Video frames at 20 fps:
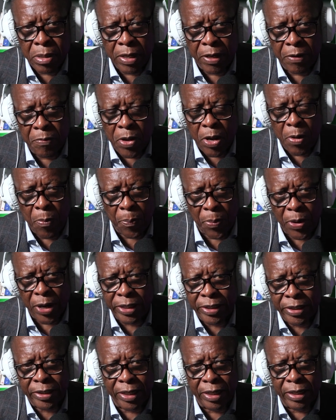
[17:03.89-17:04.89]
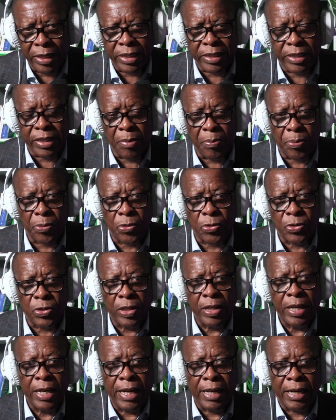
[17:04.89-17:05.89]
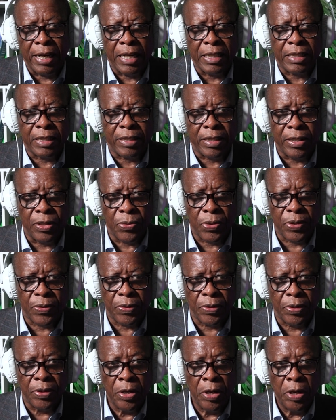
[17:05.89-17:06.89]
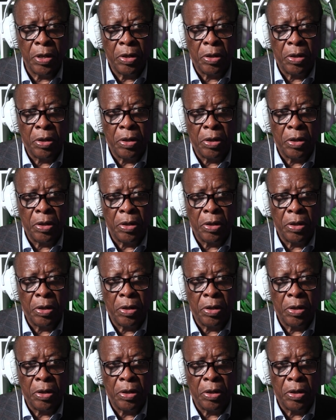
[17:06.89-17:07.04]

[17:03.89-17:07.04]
give me practical examples and let's deal with it